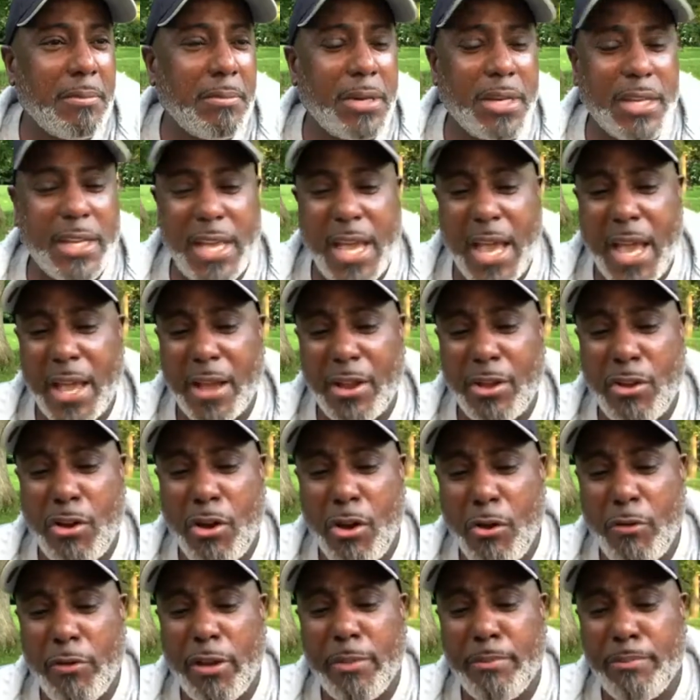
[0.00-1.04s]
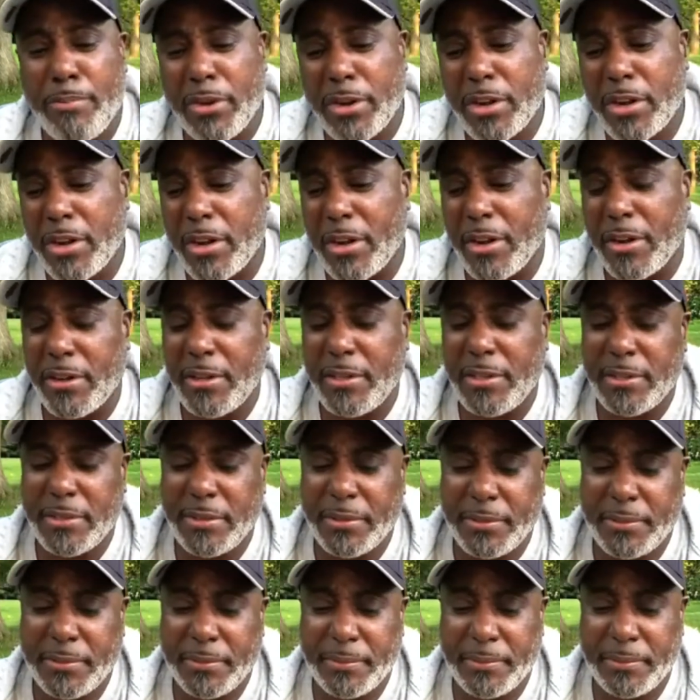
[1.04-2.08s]
But yet, Cory Booker
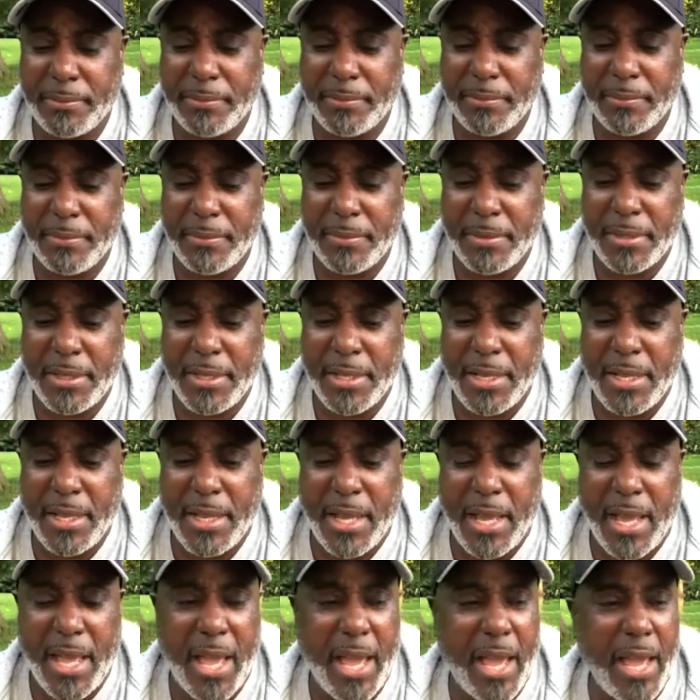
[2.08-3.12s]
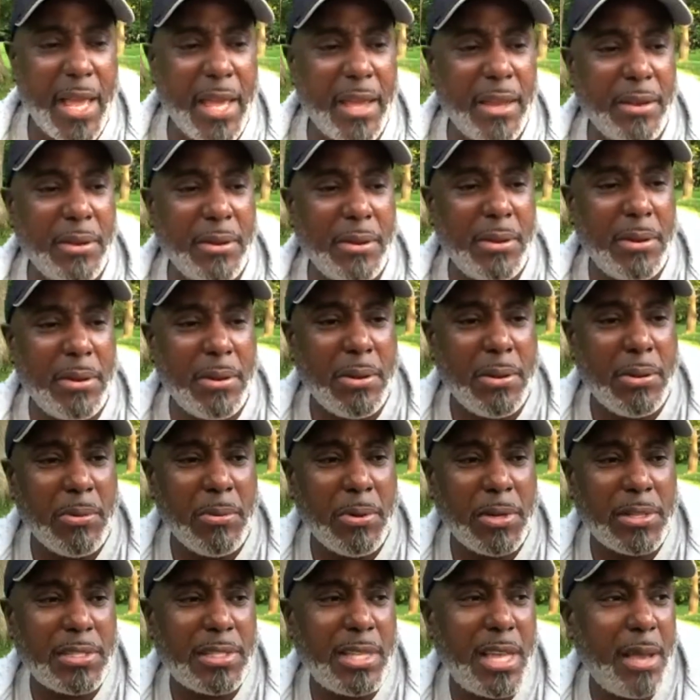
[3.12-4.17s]
and
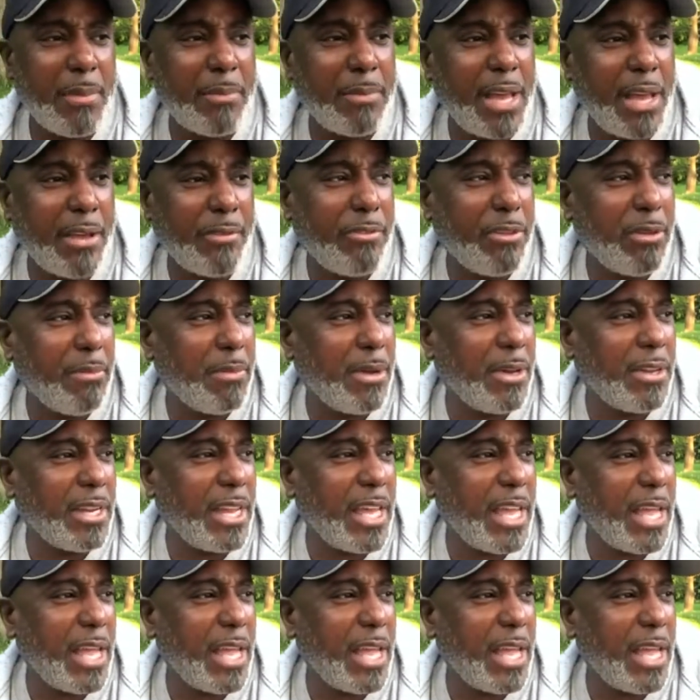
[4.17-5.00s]
what's that black female